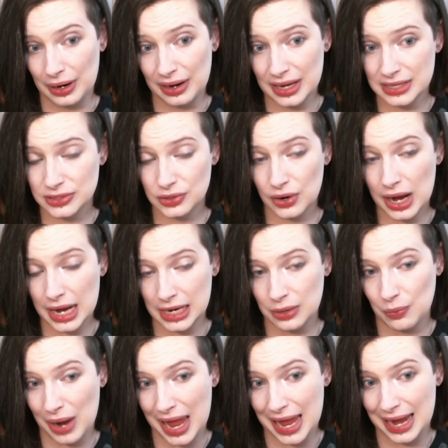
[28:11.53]
is there any
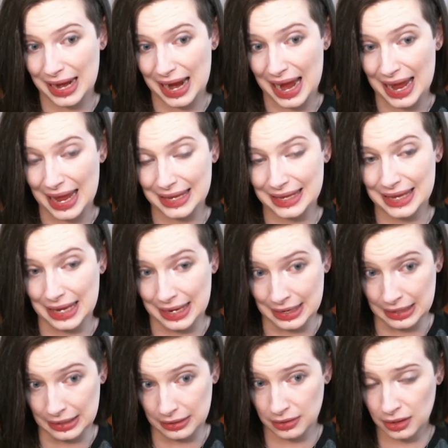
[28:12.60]
way I
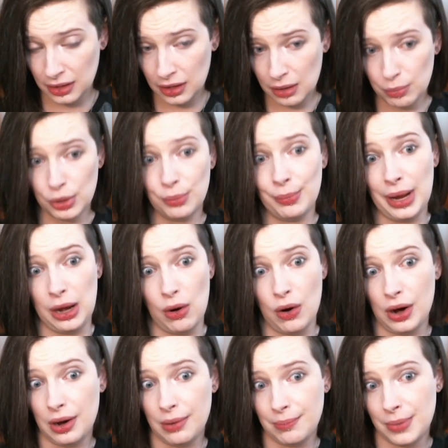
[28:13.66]
can put my
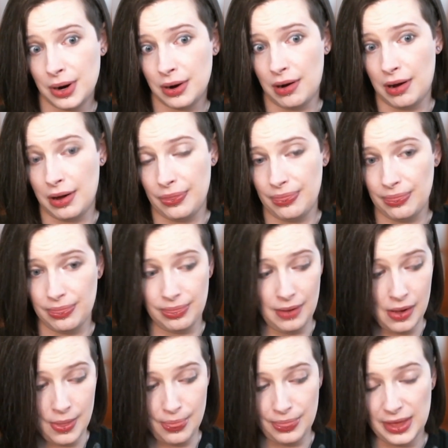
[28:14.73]
arm
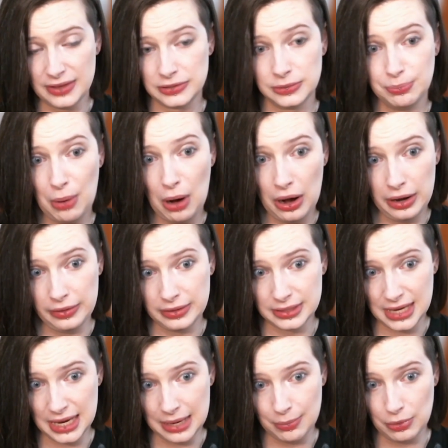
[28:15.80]
on this part of the
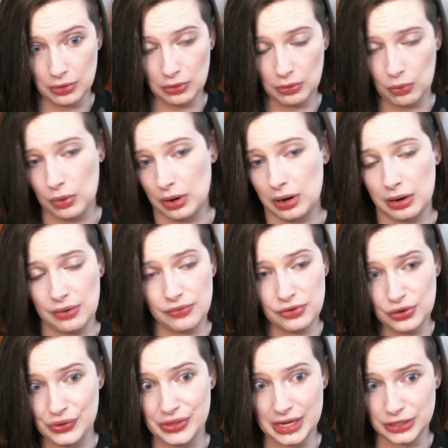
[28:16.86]
table or
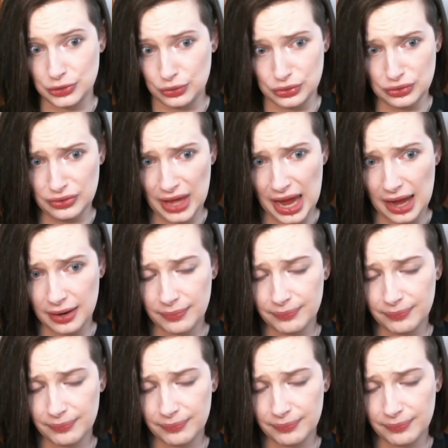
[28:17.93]
do this or do that?